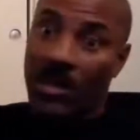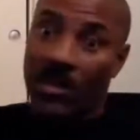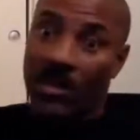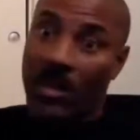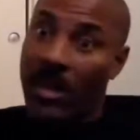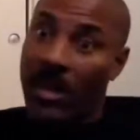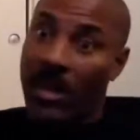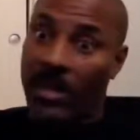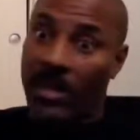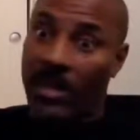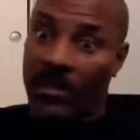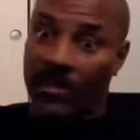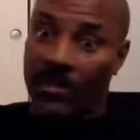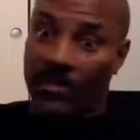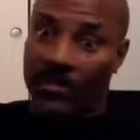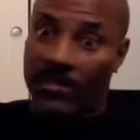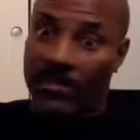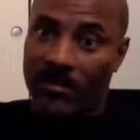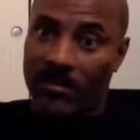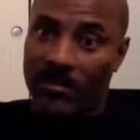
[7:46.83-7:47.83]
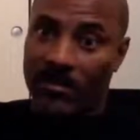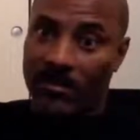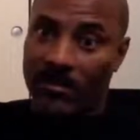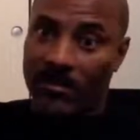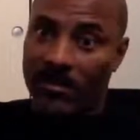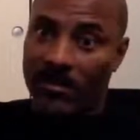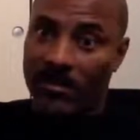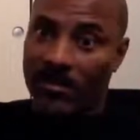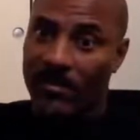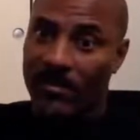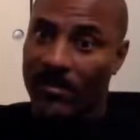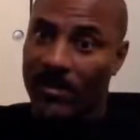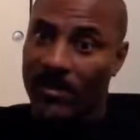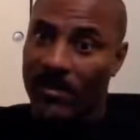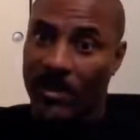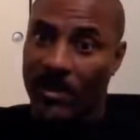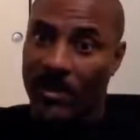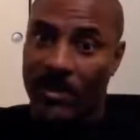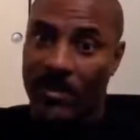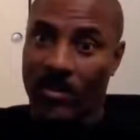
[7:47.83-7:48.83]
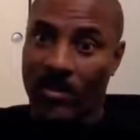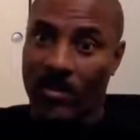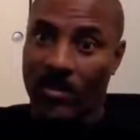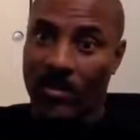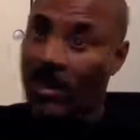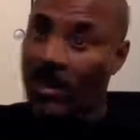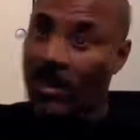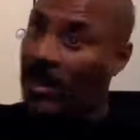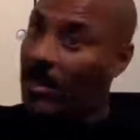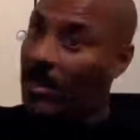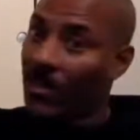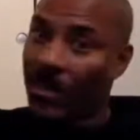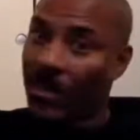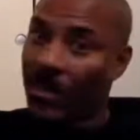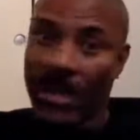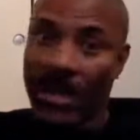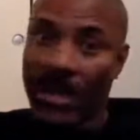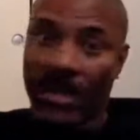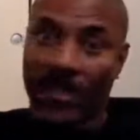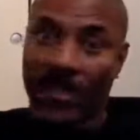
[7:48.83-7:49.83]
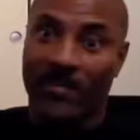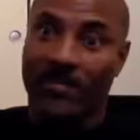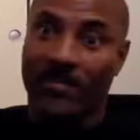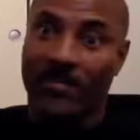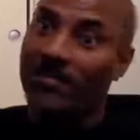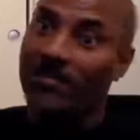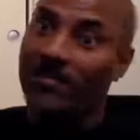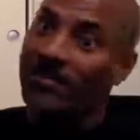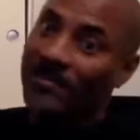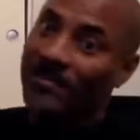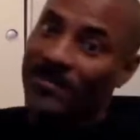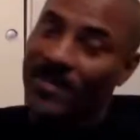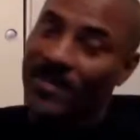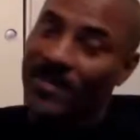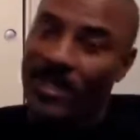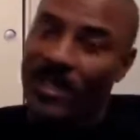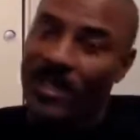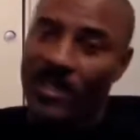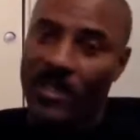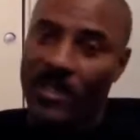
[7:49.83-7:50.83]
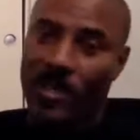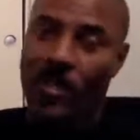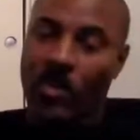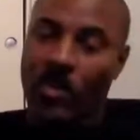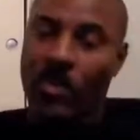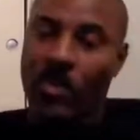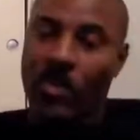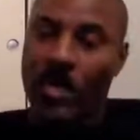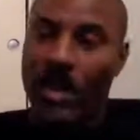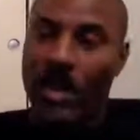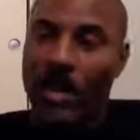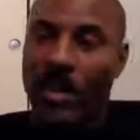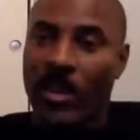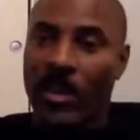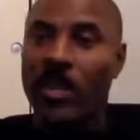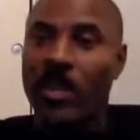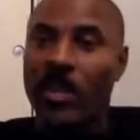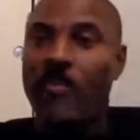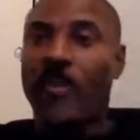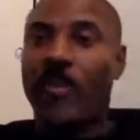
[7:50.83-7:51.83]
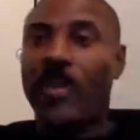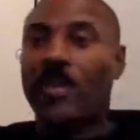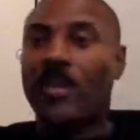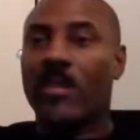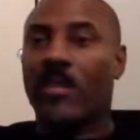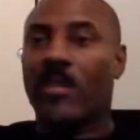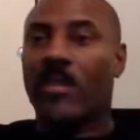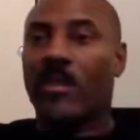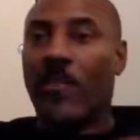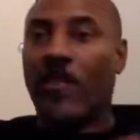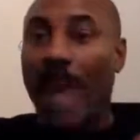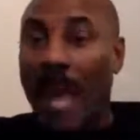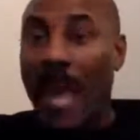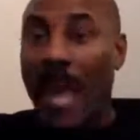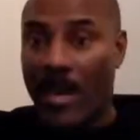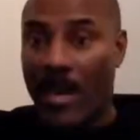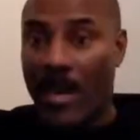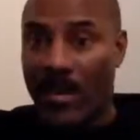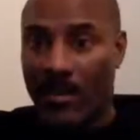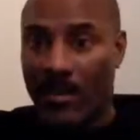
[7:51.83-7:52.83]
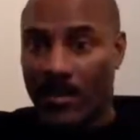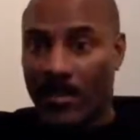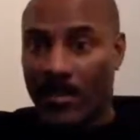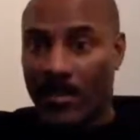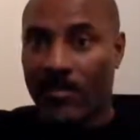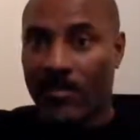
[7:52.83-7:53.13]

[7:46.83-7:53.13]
I ain't gonna like it. You know, the lady don't like it. So it all depends on the palate.